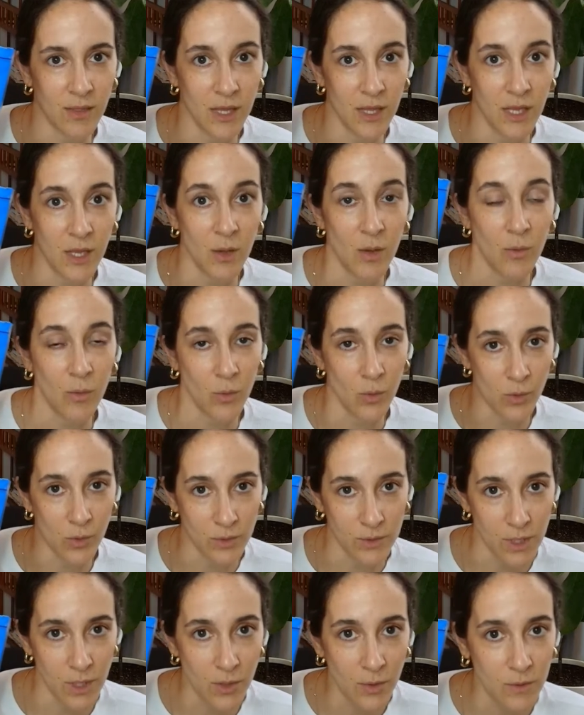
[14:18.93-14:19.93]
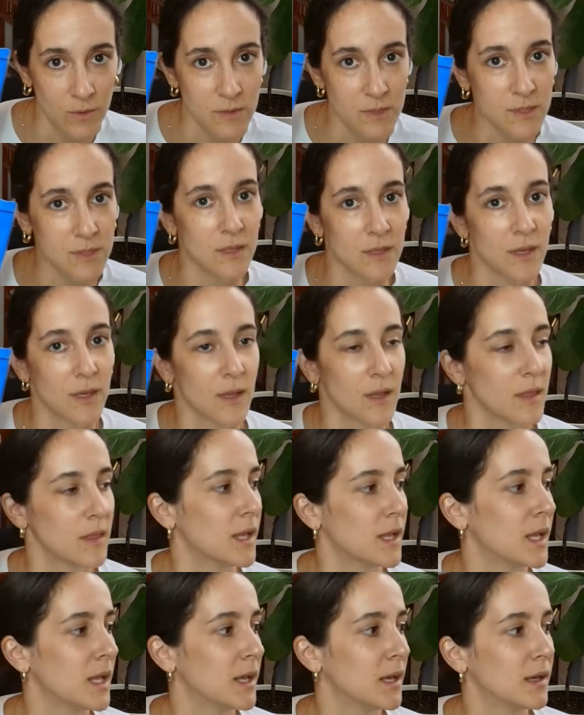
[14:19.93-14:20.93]
the rolled oats
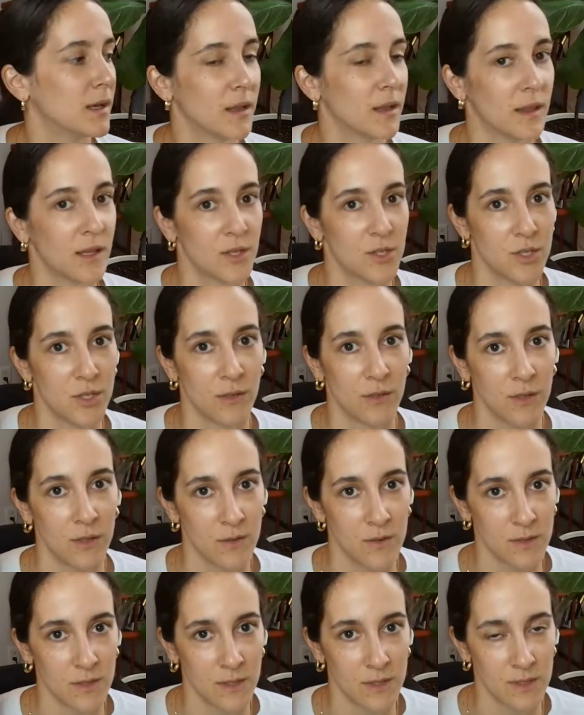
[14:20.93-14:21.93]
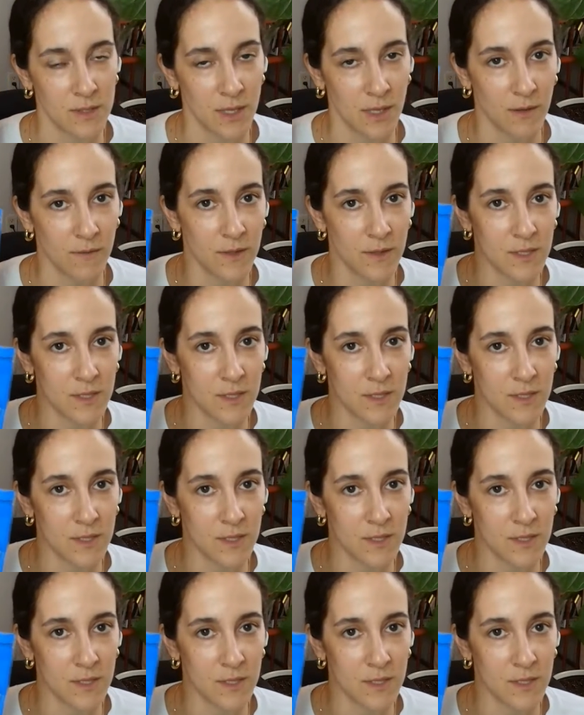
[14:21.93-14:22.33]
than the Cheerios itself.